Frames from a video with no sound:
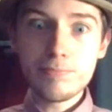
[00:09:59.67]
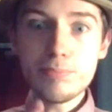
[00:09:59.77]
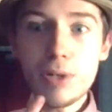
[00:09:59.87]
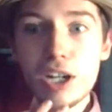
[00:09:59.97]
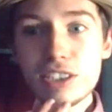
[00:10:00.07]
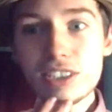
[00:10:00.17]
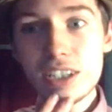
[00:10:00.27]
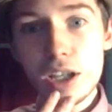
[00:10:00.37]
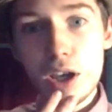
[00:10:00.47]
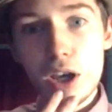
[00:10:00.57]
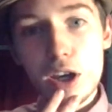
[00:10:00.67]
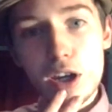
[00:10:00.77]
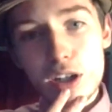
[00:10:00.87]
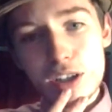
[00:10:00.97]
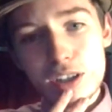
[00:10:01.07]
But
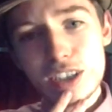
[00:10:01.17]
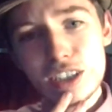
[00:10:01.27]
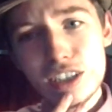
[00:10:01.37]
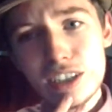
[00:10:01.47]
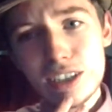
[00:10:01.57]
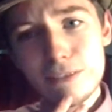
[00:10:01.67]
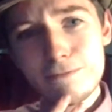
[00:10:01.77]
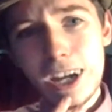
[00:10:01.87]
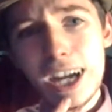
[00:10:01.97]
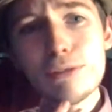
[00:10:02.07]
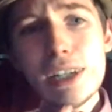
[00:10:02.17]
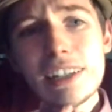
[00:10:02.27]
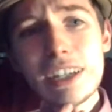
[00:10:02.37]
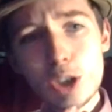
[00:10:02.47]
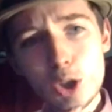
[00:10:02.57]
I really like